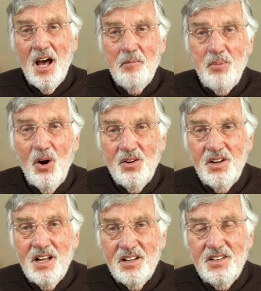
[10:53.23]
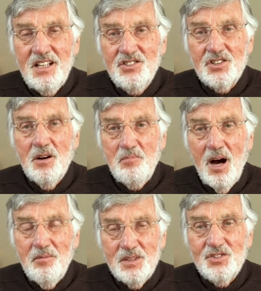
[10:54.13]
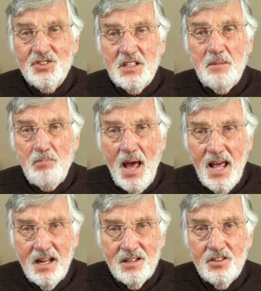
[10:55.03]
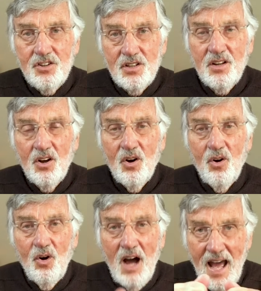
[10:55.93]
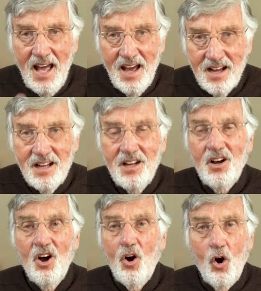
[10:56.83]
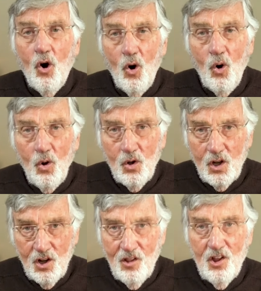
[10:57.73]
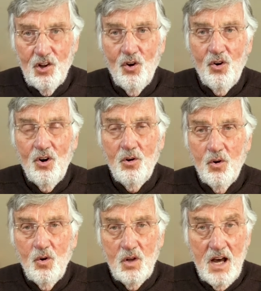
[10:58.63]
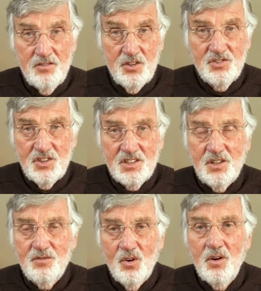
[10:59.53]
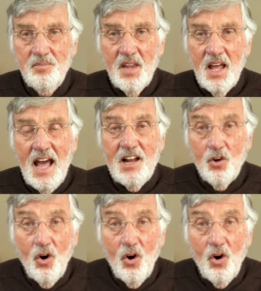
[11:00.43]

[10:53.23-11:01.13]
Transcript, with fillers: Upon these commandments depend or hang all the law, all 164, and